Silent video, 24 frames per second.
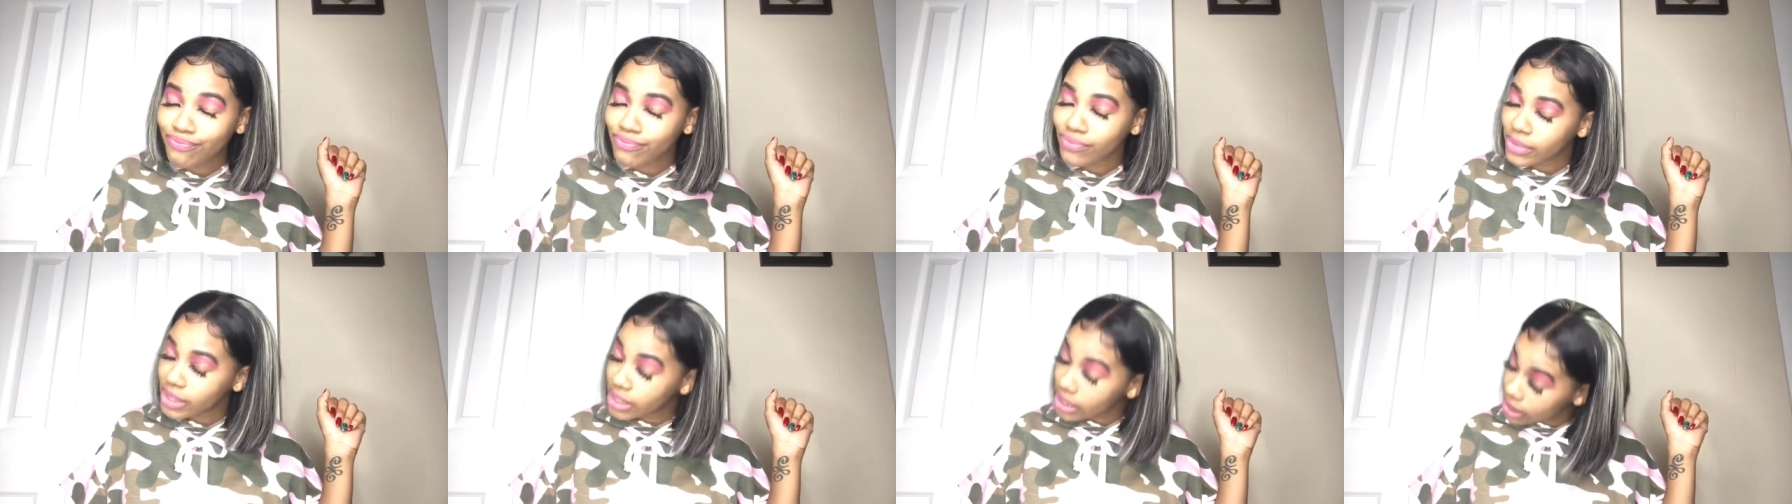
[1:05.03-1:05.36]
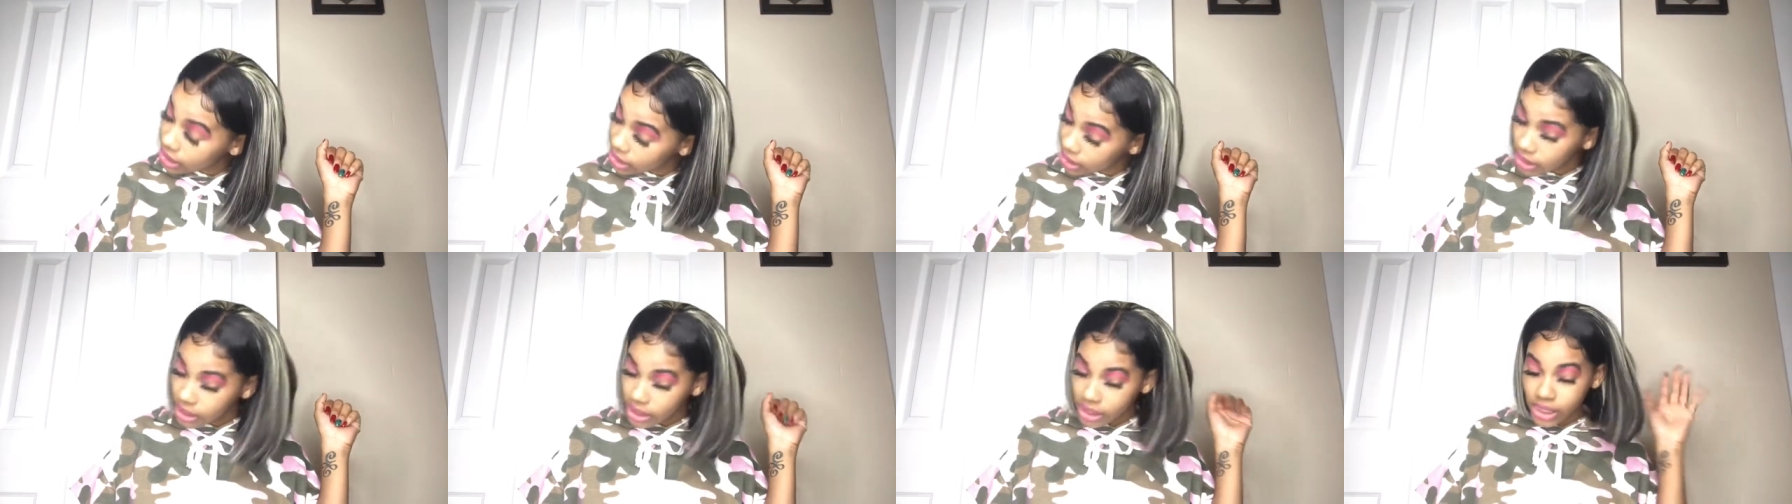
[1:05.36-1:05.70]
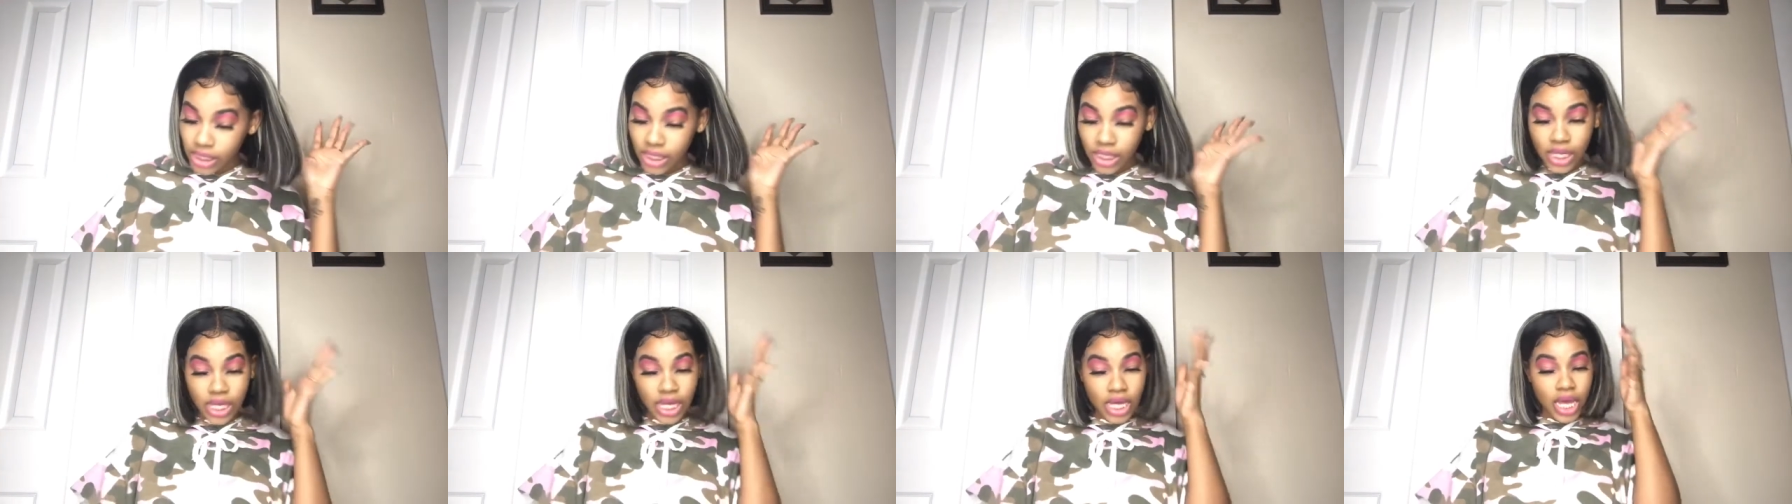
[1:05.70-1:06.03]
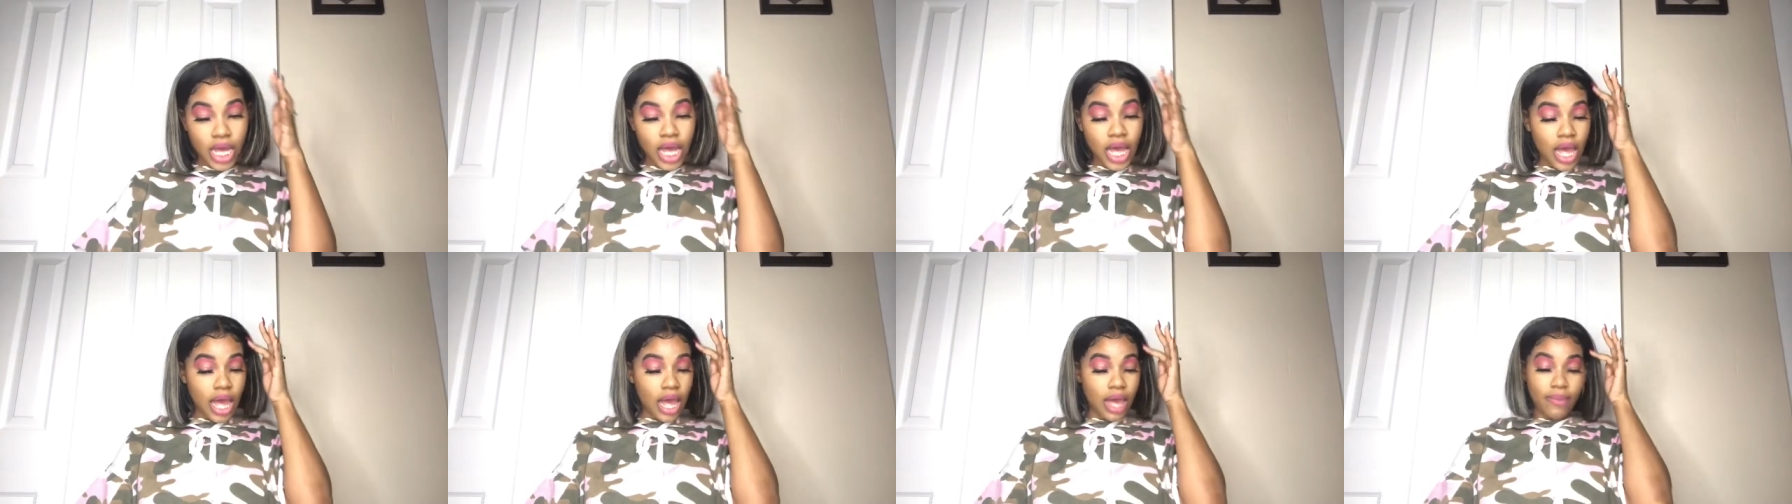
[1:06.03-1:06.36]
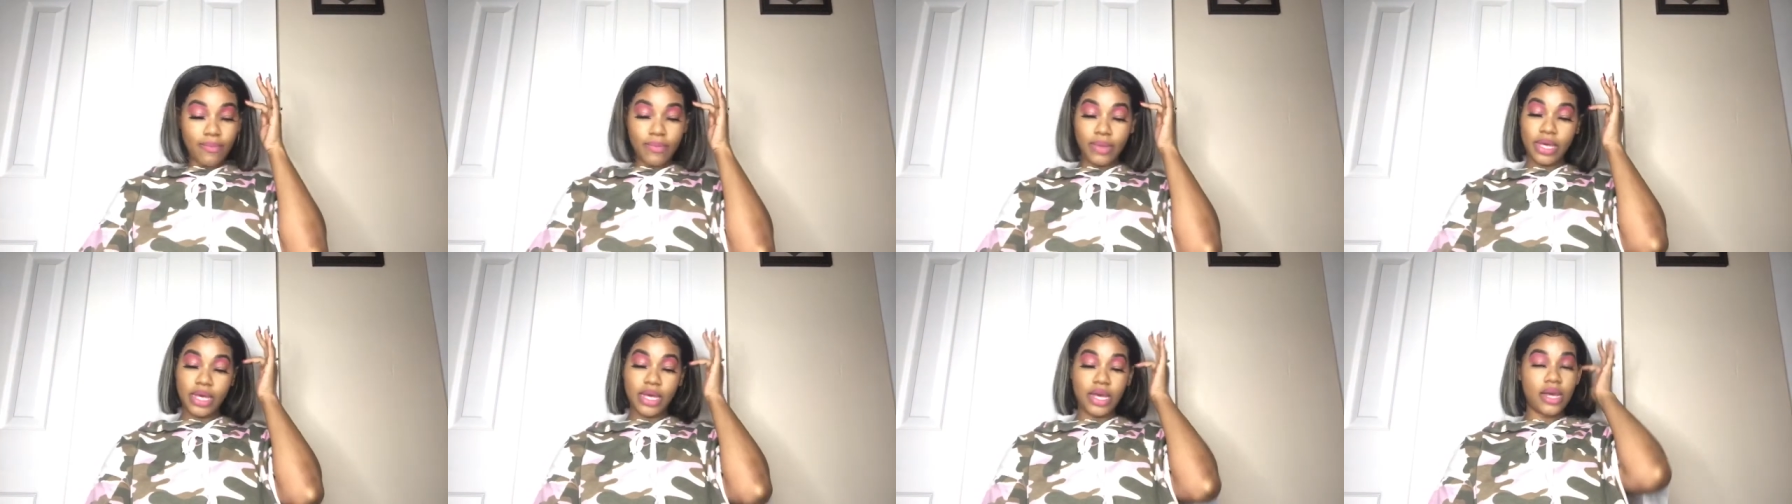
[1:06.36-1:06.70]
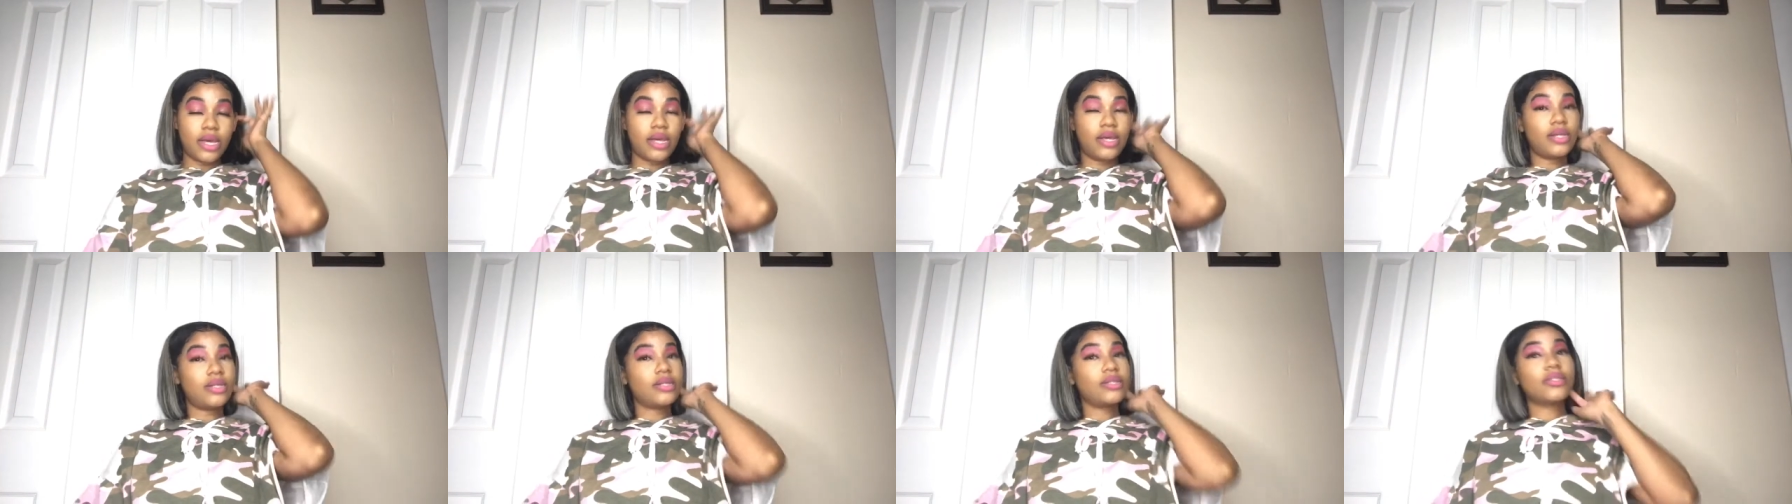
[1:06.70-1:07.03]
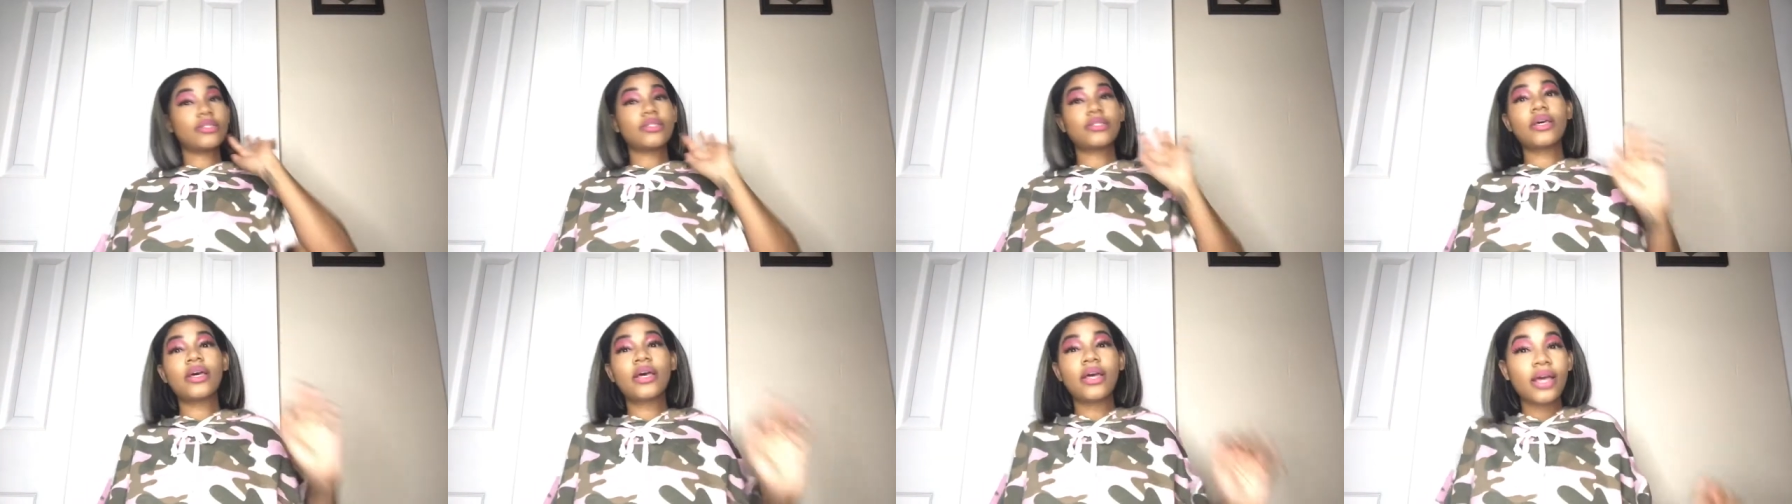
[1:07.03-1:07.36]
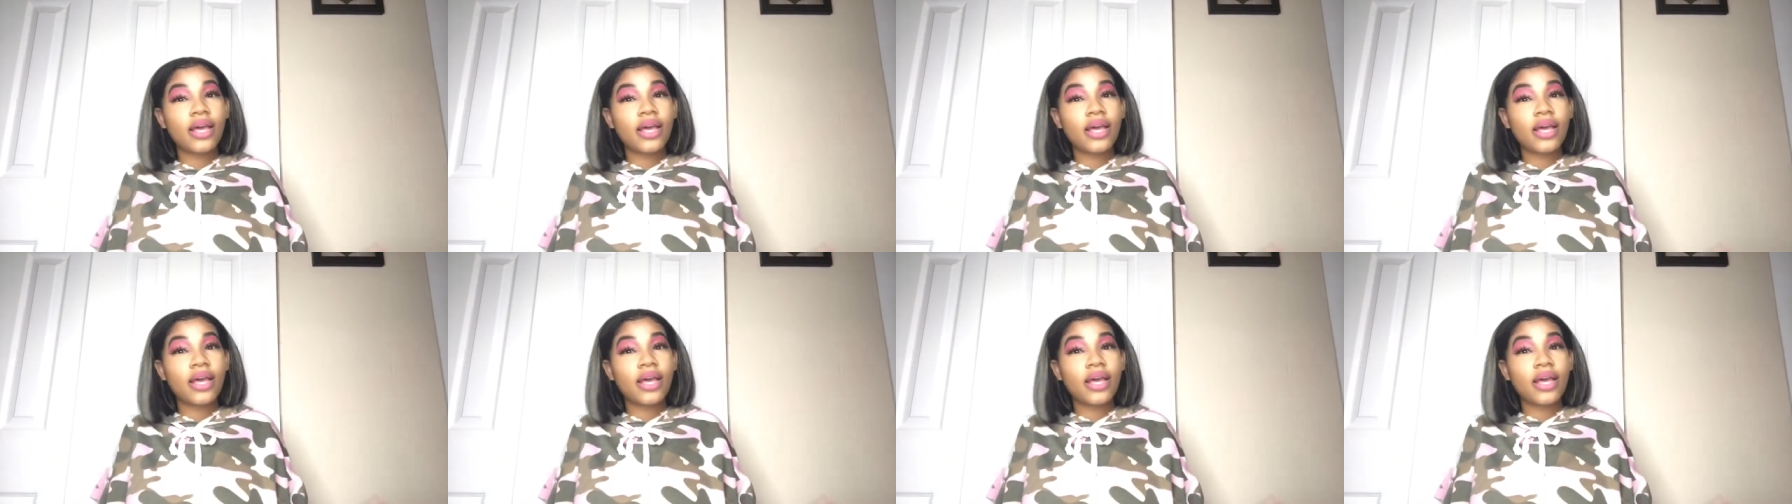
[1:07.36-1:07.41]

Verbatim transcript: Listen, because